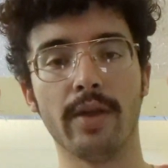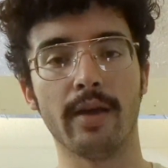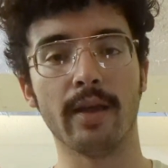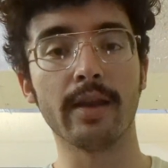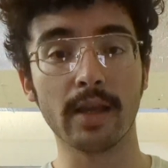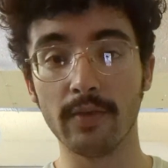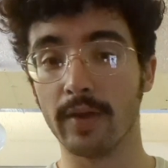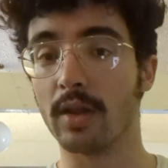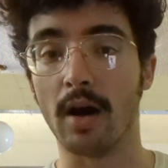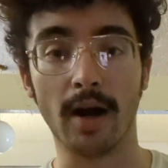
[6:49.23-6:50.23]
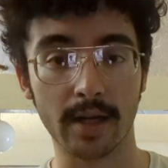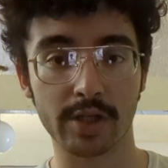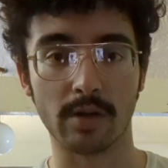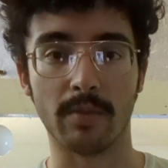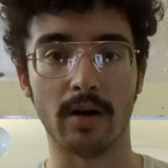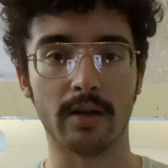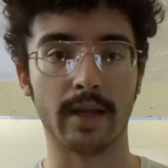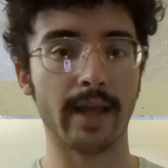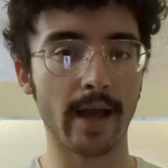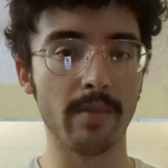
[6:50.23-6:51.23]
And even the Ashaman,
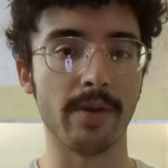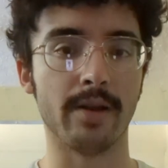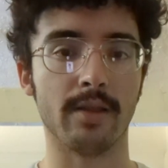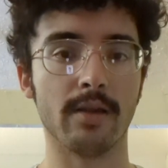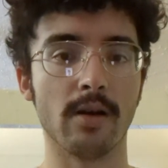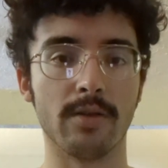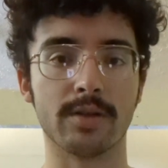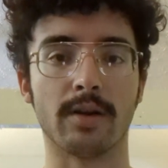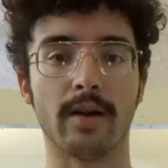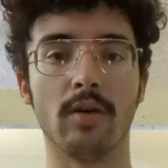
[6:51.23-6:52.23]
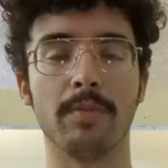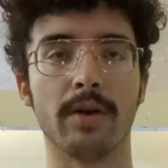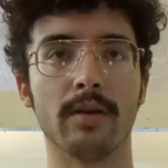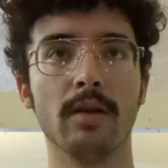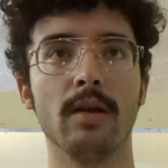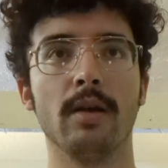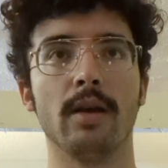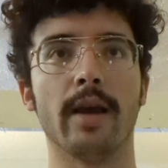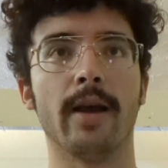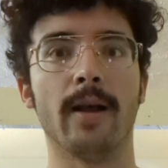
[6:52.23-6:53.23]
like Eben and the others, are helping.
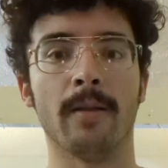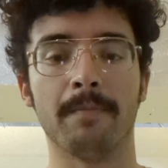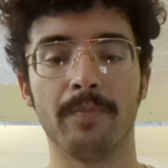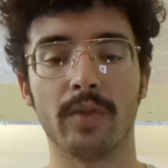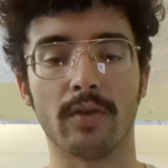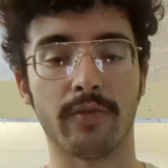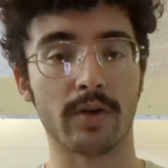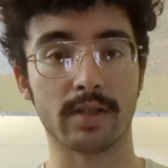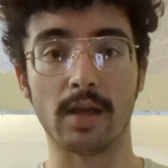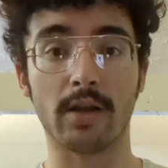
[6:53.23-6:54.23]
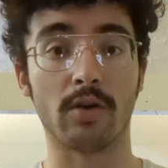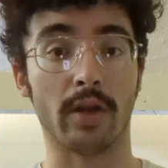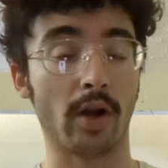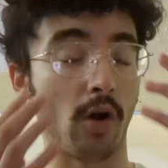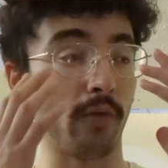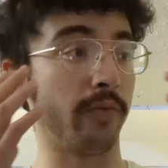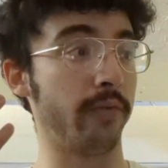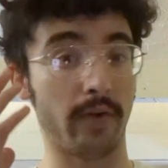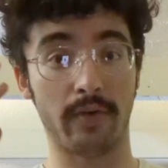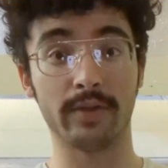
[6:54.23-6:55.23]
And the Forsaken are like, oh,
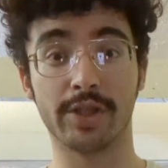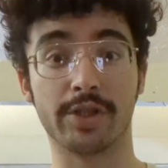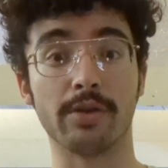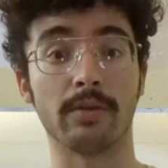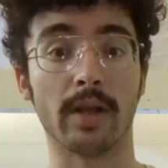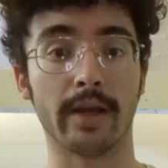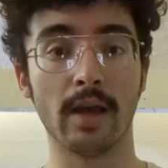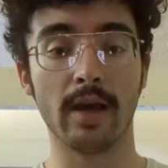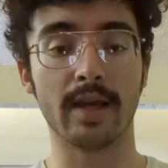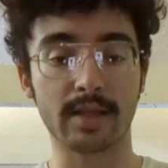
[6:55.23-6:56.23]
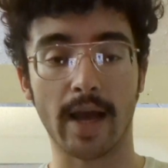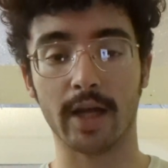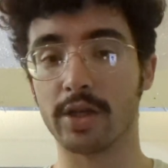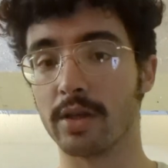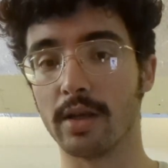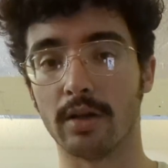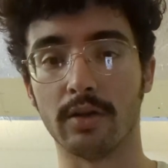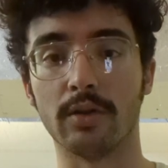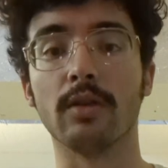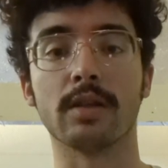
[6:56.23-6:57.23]
shoot, like, he's actually going to
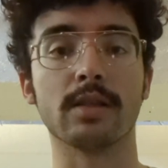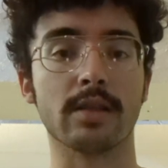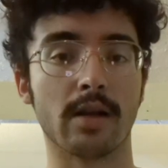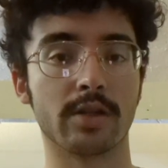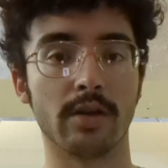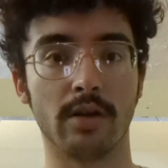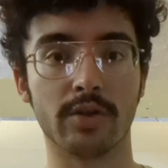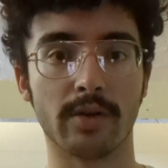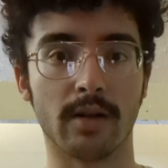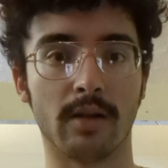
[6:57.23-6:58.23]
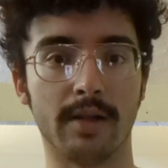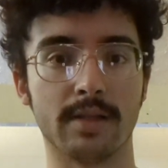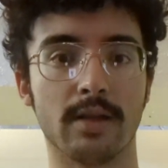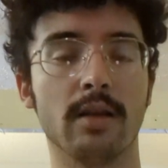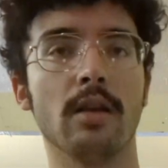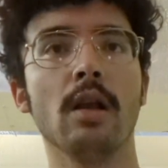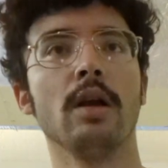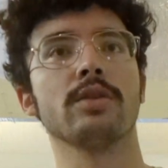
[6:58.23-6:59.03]
do this. He's actually going to try to cleanse Sidene.